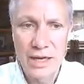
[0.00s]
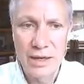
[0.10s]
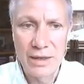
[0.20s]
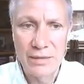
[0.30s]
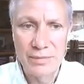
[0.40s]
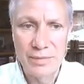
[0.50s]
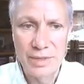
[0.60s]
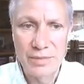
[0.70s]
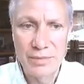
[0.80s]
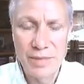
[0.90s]
uh,
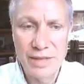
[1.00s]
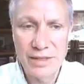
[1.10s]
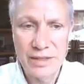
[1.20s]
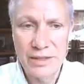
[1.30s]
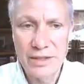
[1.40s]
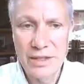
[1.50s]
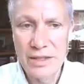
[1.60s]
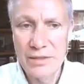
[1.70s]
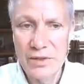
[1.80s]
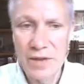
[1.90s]
you're basically
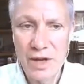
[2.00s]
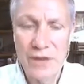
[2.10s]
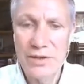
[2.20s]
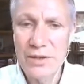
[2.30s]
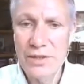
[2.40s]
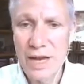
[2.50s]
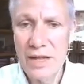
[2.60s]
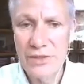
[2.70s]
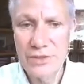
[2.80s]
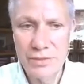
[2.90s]
dealing with other
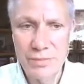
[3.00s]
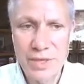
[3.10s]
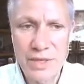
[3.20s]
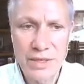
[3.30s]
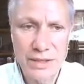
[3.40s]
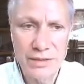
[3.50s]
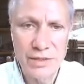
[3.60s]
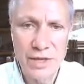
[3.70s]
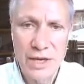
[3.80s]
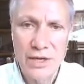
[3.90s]
intelligent beings